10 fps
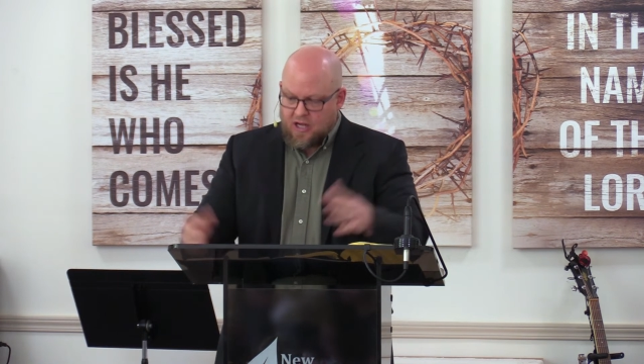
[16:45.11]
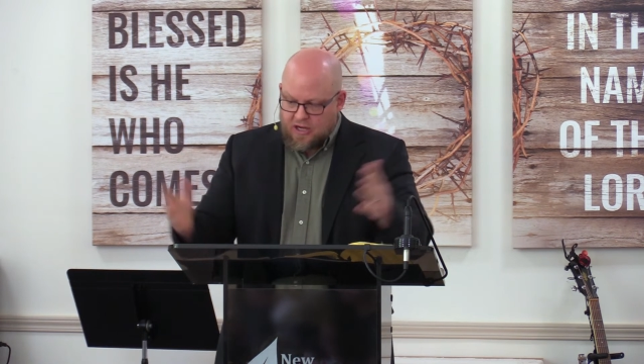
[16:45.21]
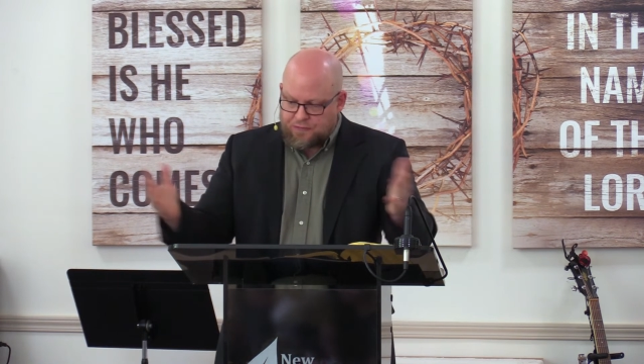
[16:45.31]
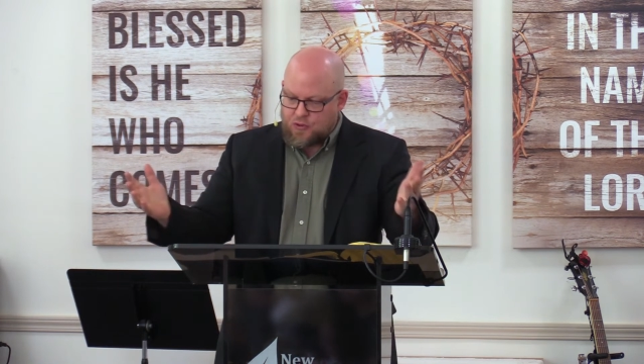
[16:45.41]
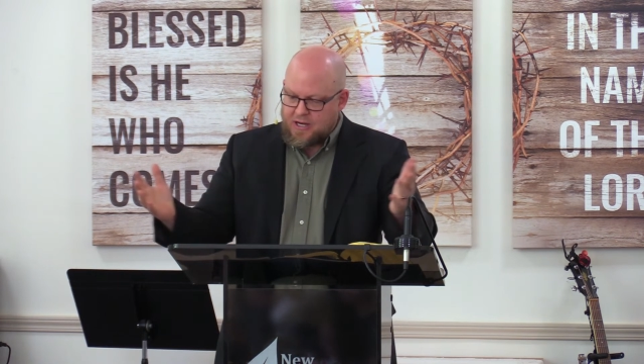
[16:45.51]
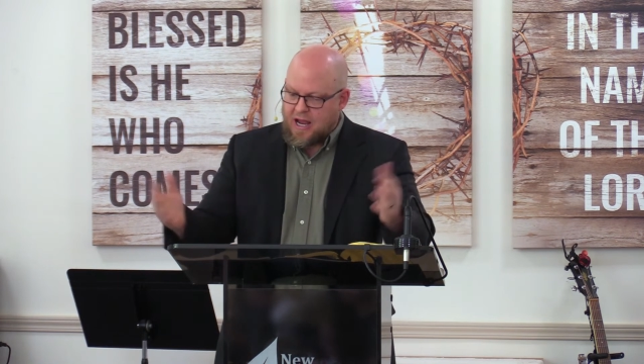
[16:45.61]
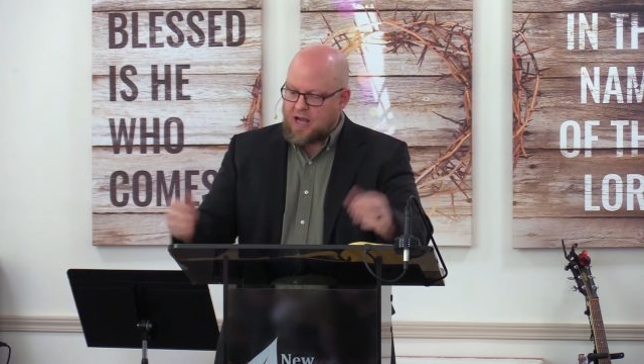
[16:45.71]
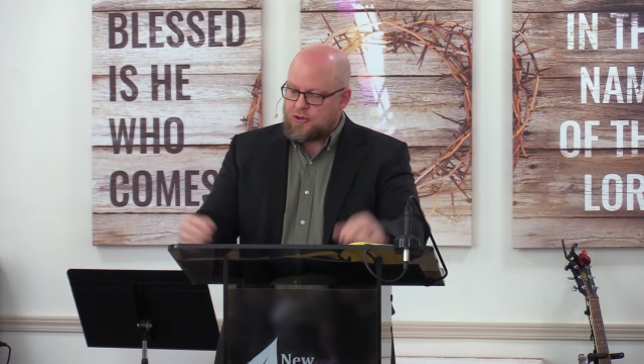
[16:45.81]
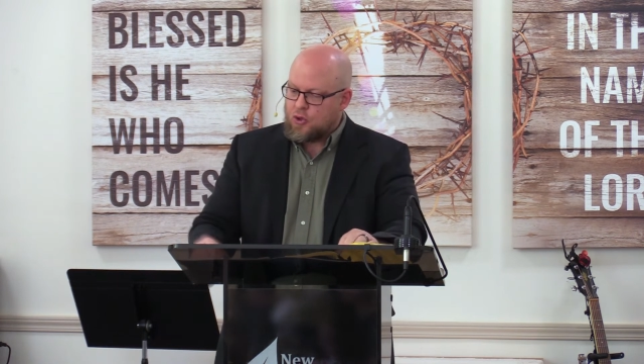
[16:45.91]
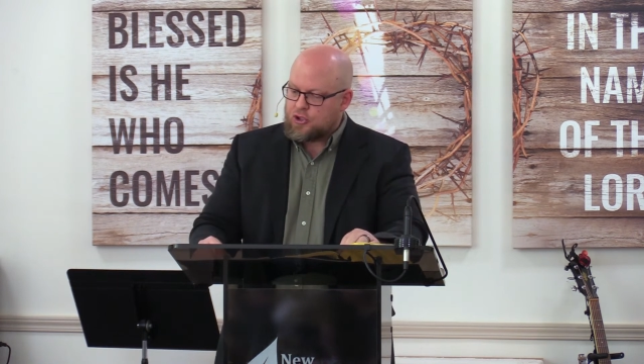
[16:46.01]
if we
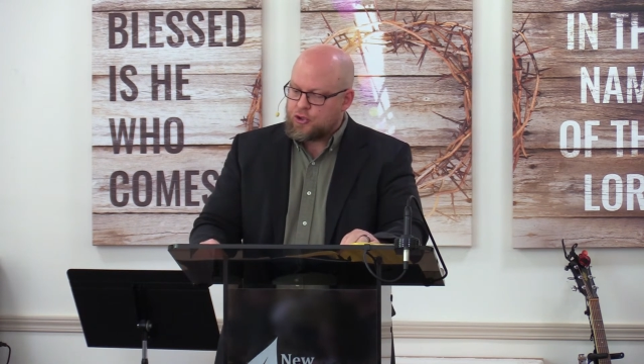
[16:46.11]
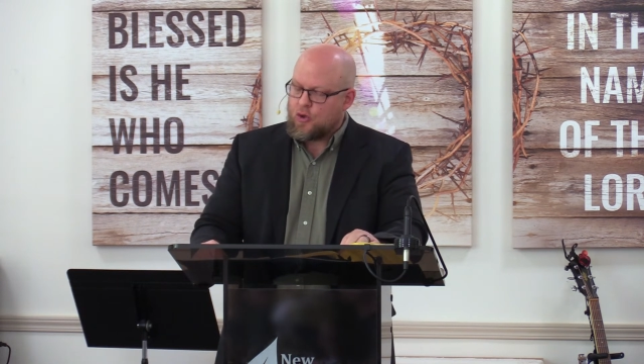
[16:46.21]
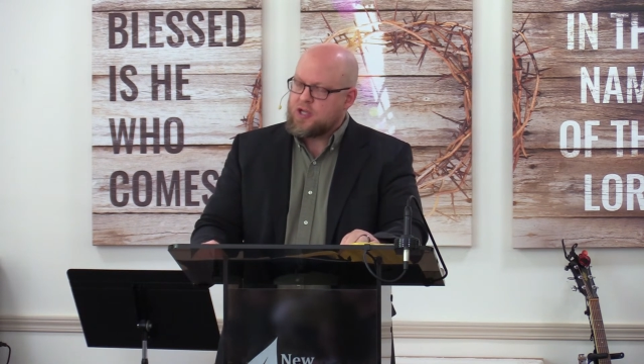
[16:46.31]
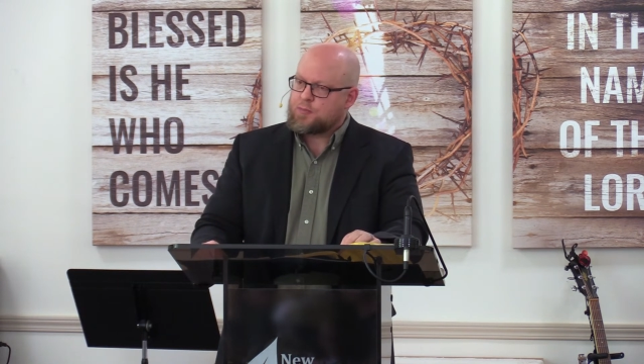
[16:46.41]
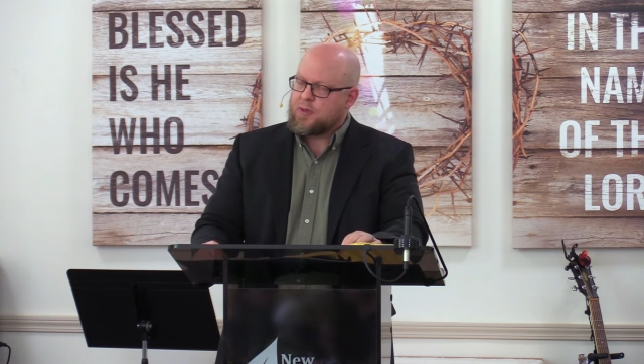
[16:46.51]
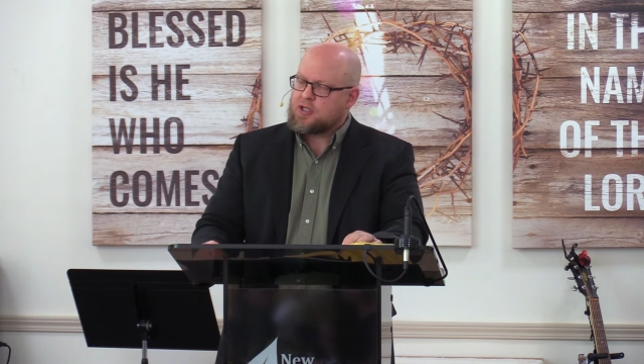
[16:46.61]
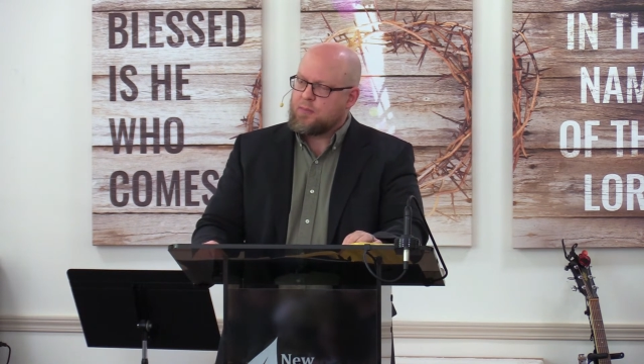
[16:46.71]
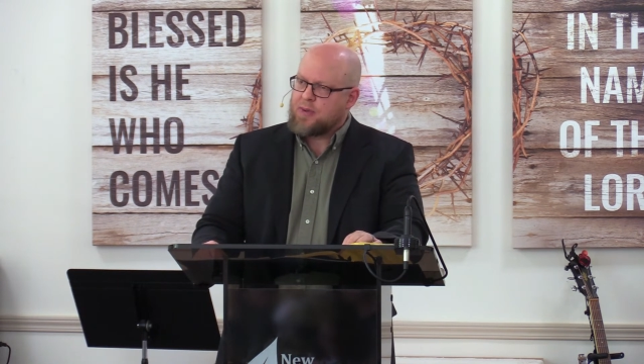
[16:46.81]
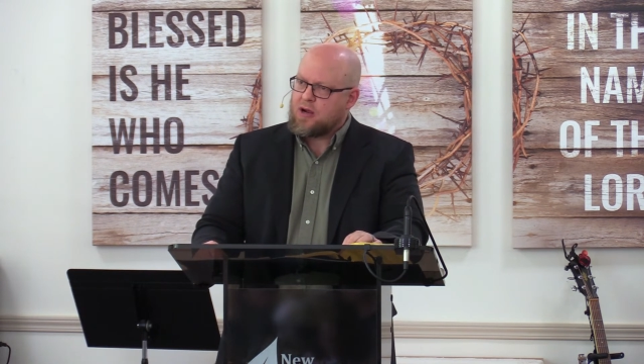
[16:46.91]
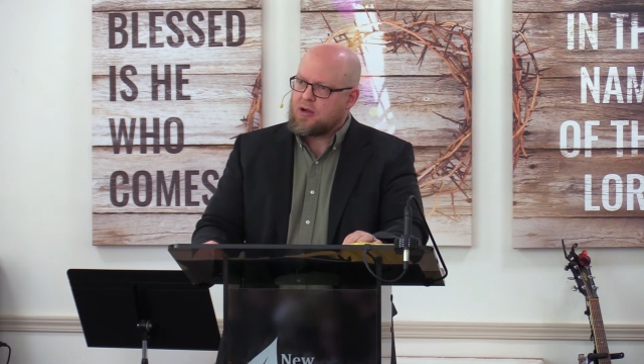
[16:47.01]
had no choice but
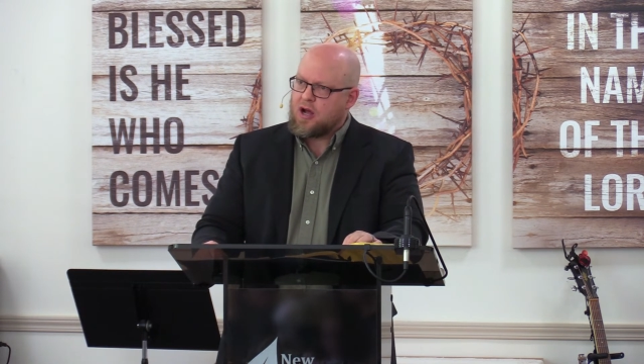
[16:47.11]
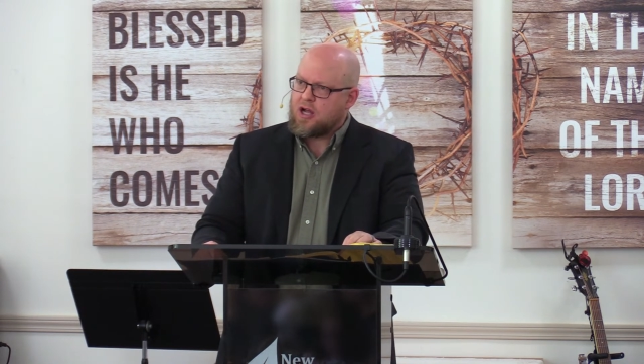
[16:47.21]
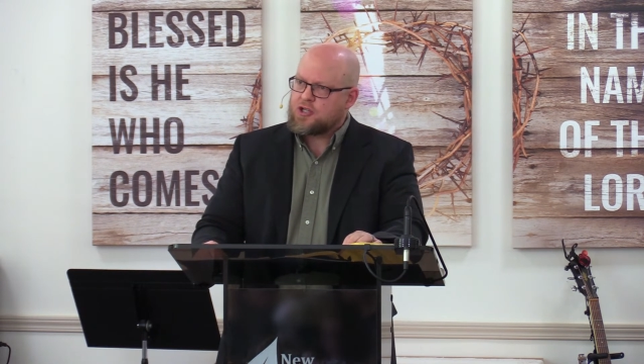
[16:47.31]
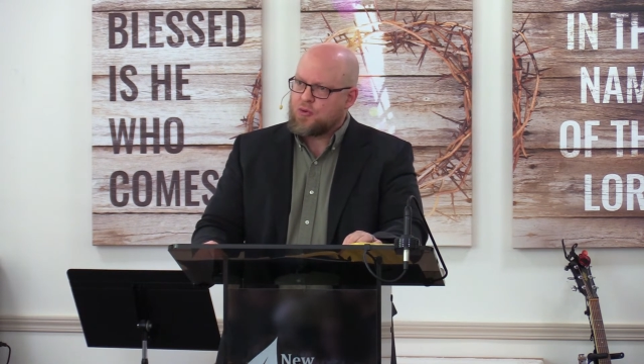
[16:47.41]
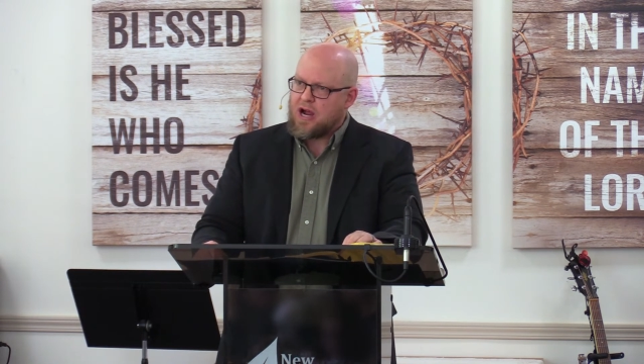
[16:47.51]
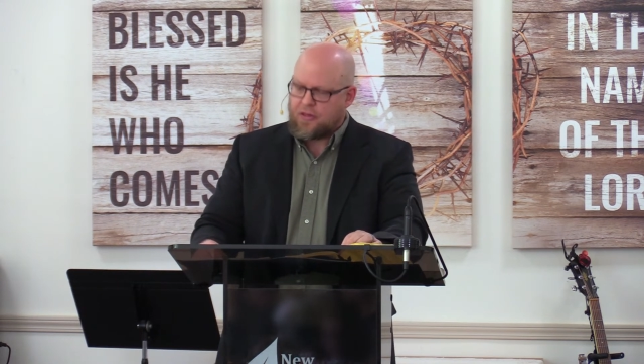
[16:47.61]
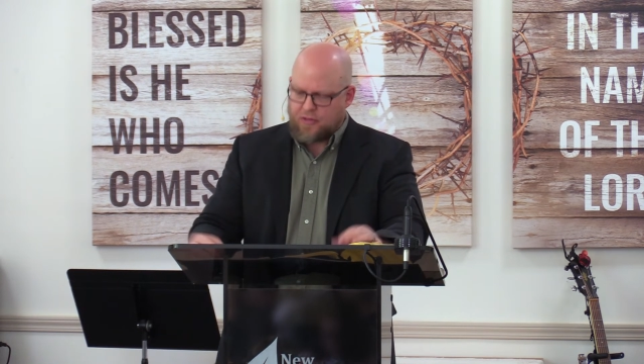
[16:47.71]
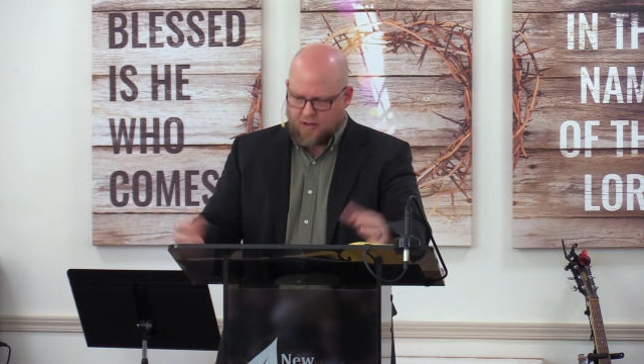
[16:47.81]
to bear God's wrath